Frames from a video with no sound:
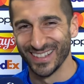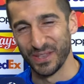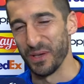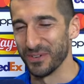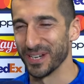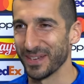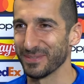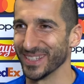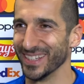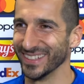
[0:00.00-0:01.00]
No, I'm very
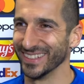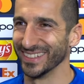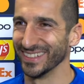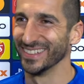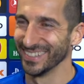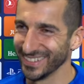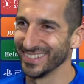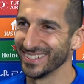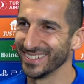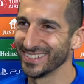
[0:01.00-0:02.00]
happy. Yeah.
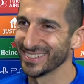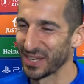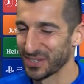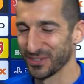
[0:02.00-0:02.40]
Well done tonight. Thank, Thank you.